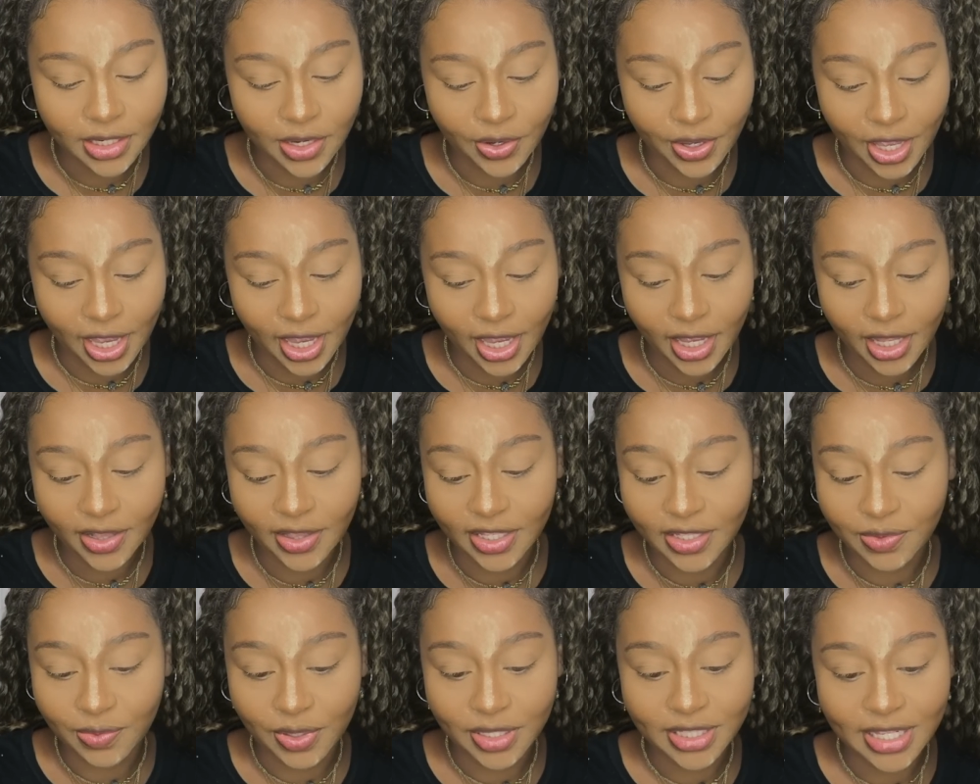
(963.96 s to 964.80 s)
okay,
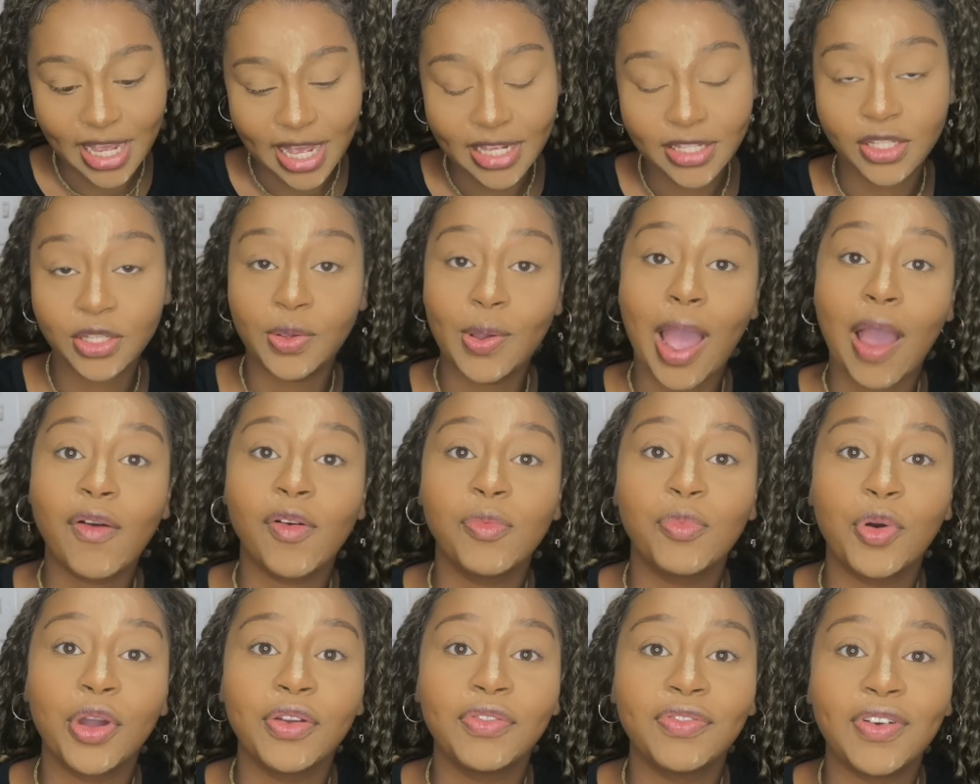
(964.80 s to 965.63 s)
this one says you have
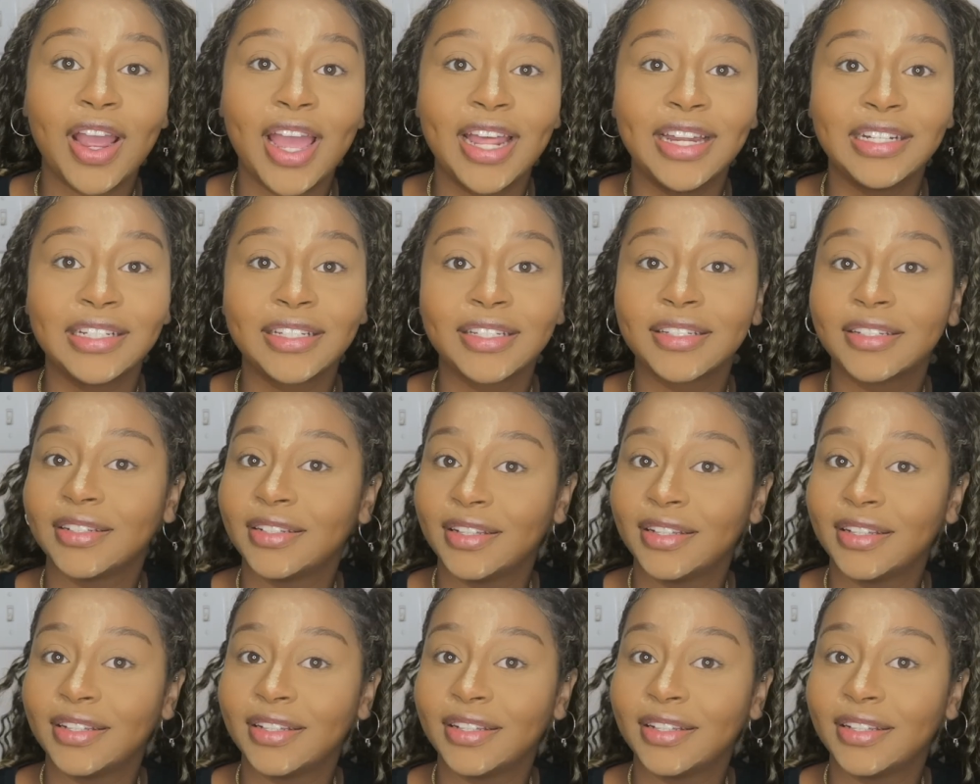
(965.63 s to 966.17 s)
a boyfriend.